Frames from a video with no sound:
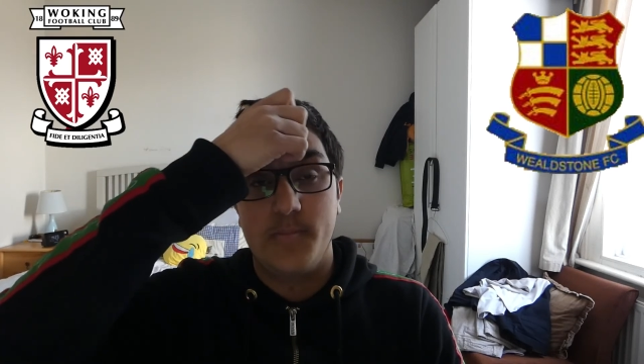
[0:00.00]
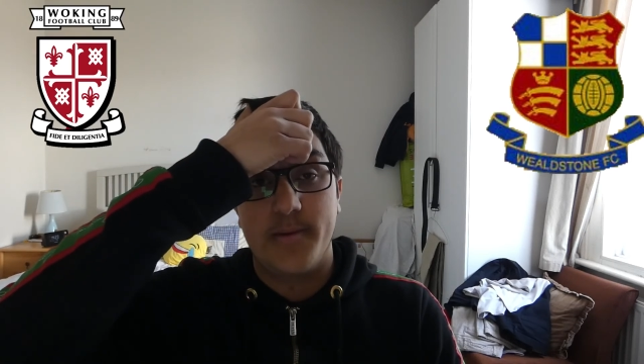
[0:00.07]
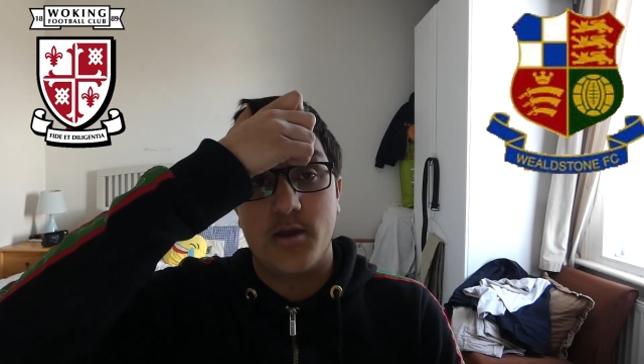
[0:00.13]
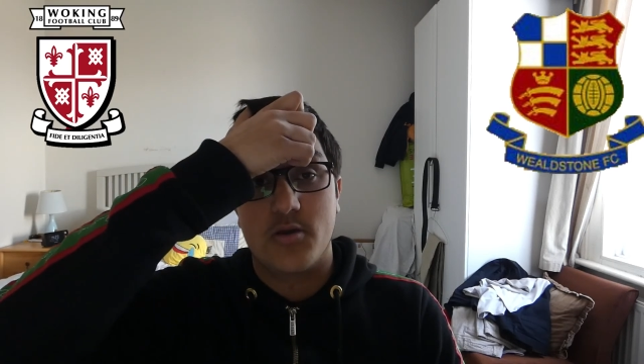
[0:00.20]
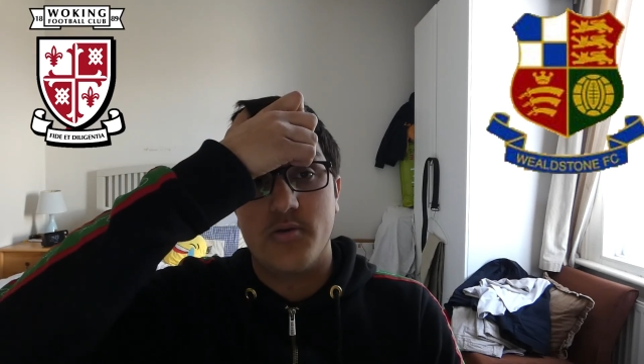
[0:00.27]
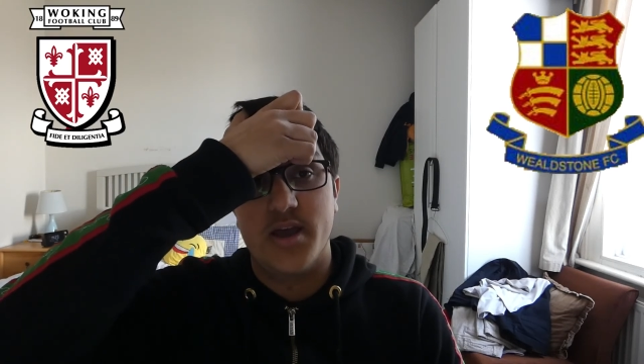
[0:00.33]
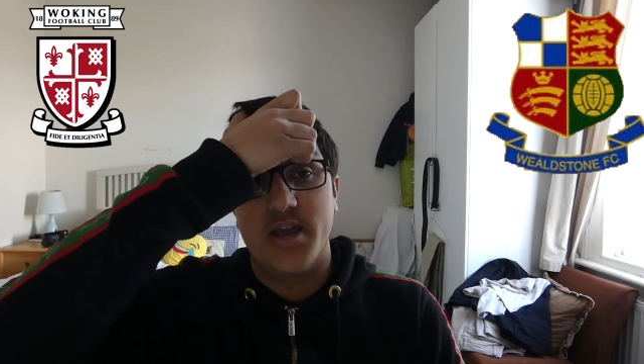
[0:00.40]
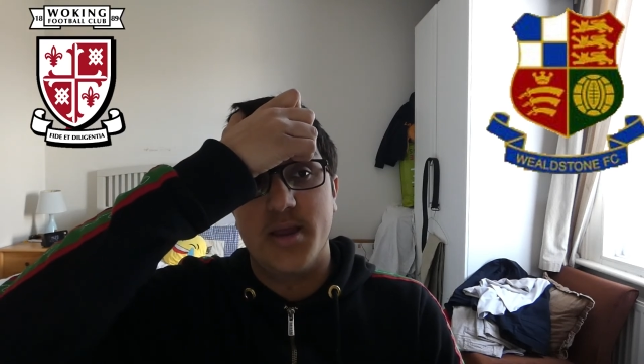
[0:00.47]

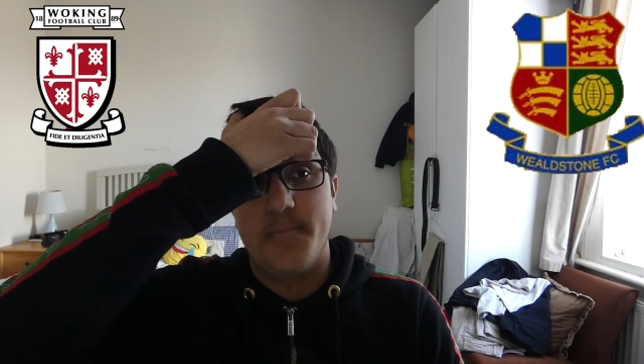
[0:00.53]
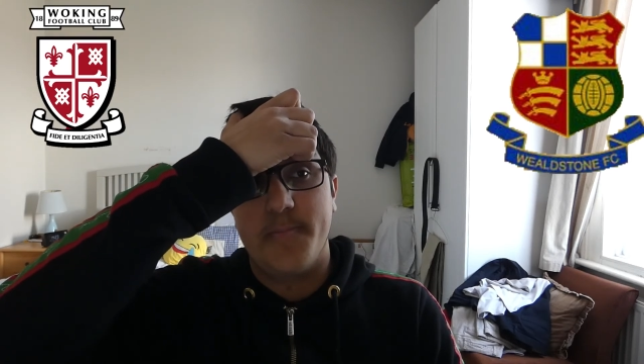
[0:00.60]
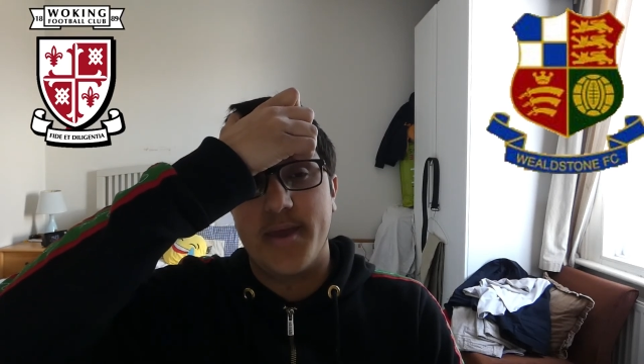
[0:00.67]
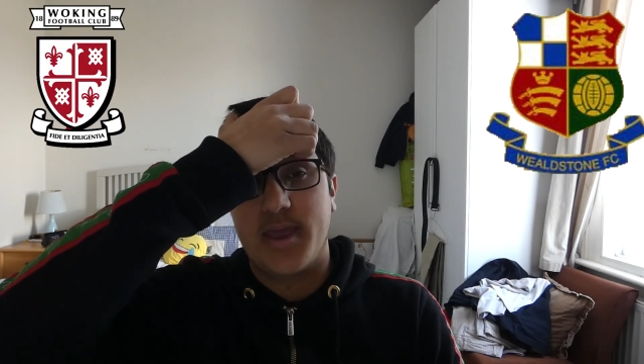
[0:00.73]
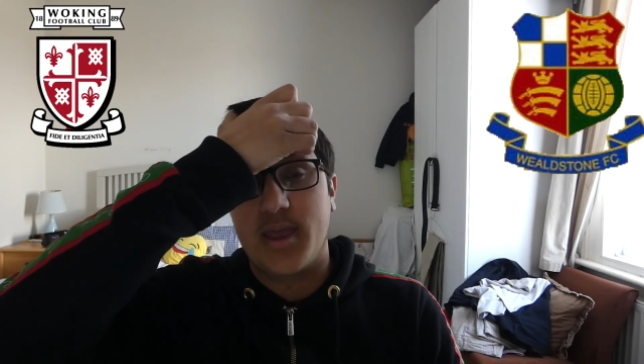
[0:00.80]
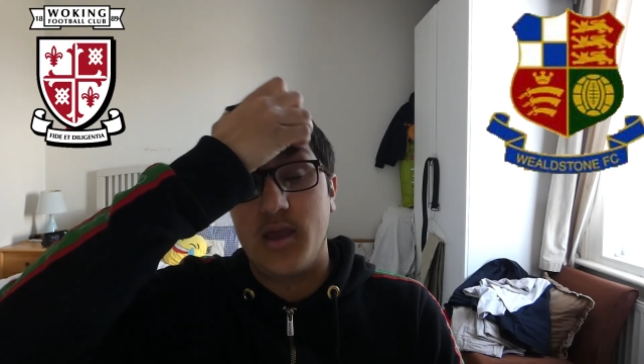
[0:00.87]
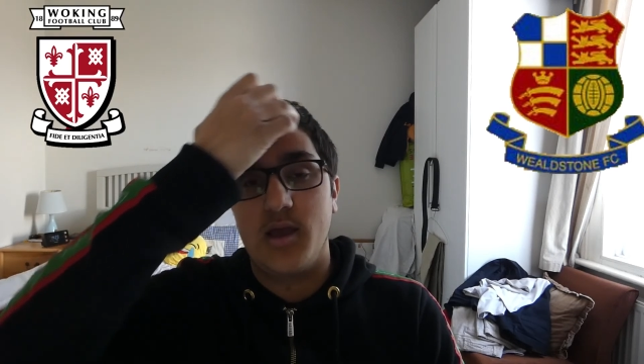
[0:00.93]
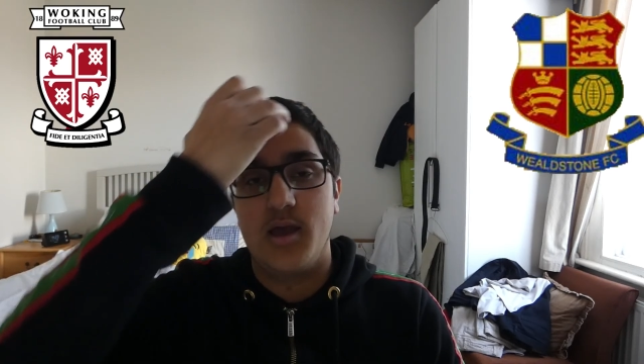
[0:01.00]

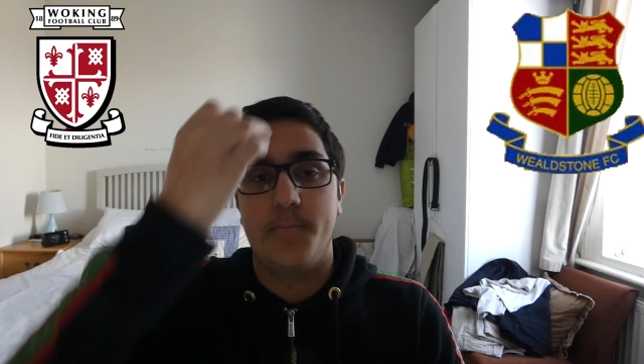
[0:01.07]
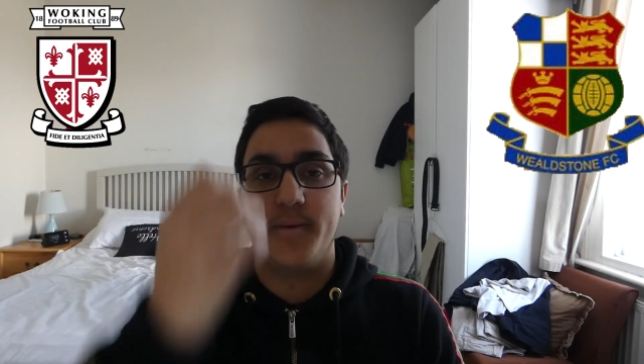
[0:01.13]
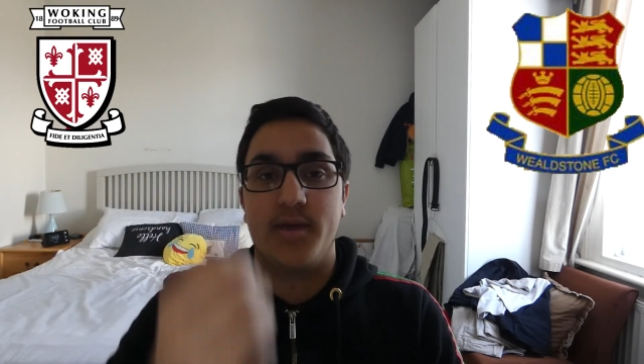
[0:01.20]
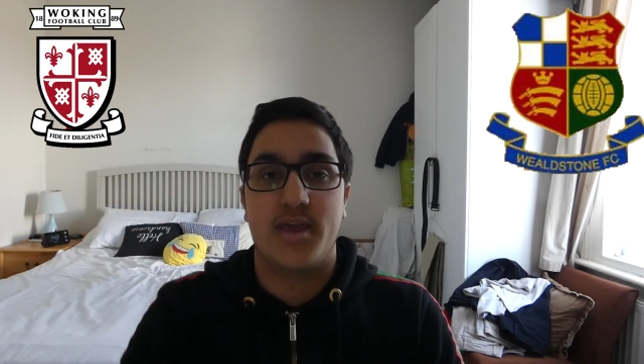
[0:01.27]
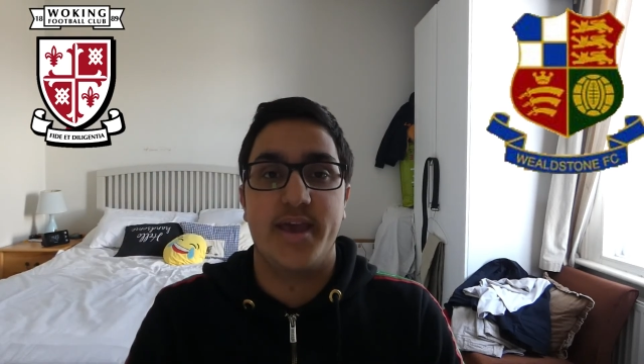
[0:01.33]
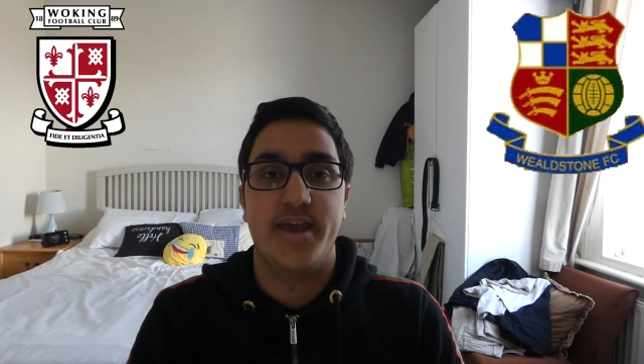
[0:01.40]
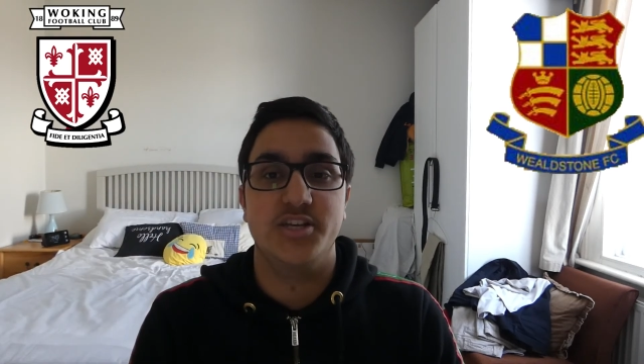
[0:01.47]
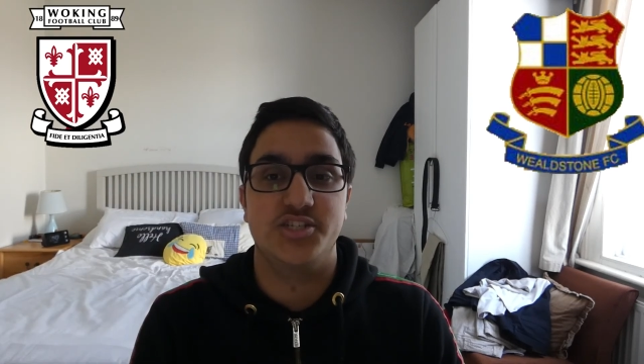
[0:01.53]
a big
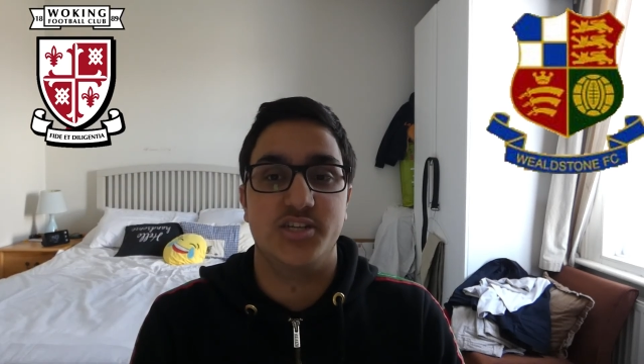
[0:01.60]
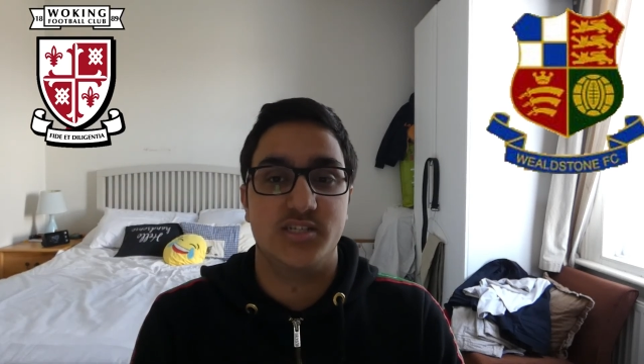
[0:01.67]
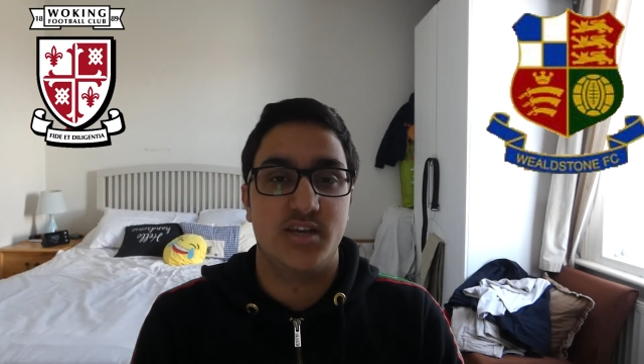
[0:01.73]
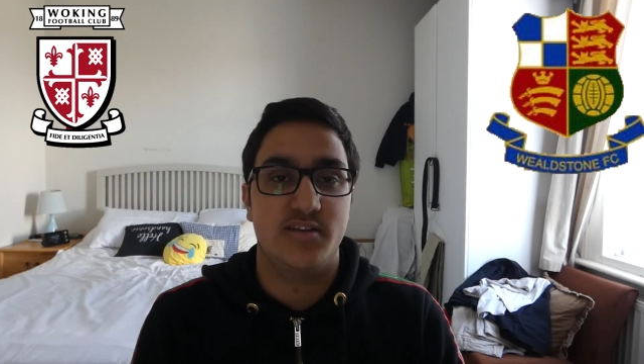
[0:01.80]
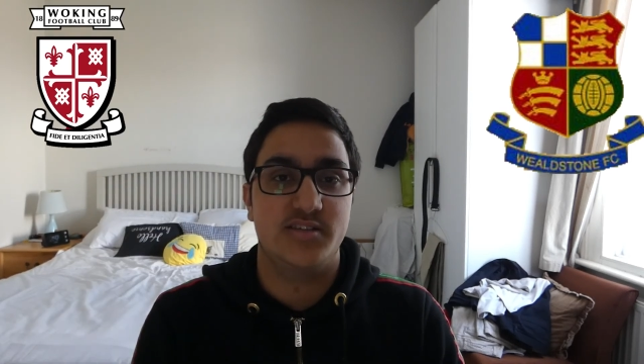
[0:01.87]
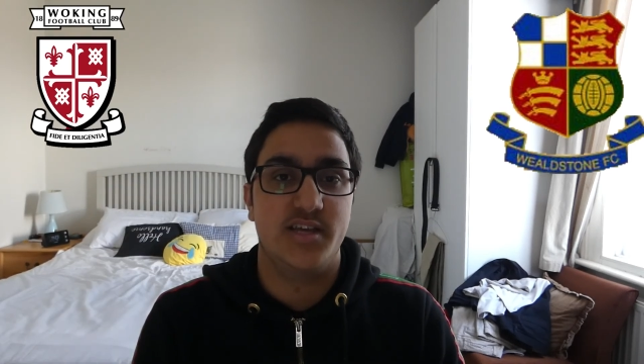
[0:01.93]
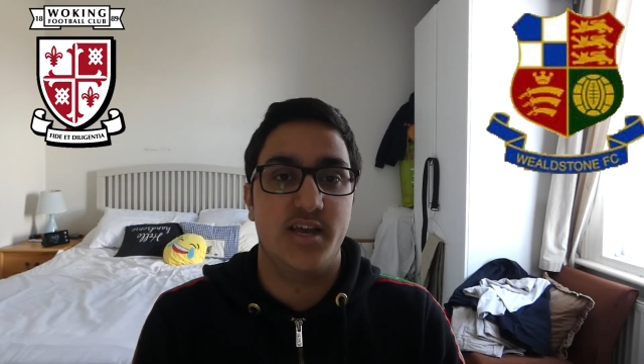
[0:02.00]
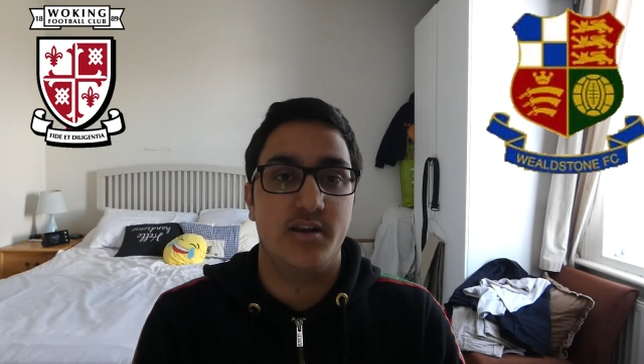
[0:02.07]
occasion, as
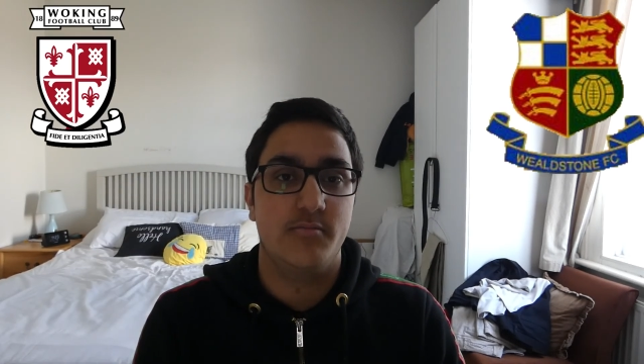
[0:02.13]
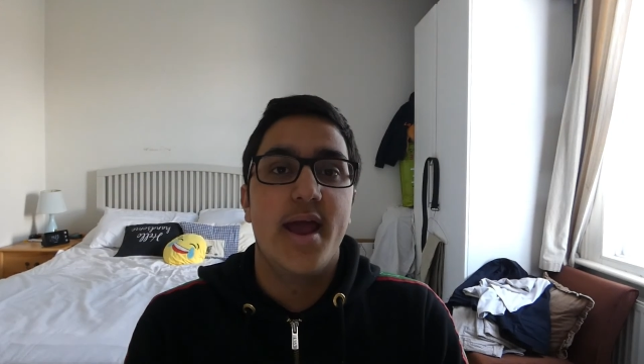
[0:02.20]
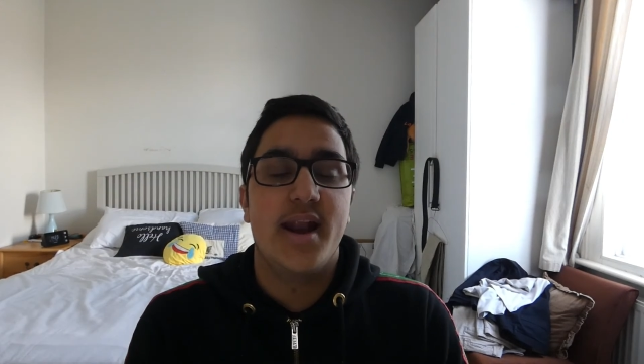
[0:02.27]
I said. And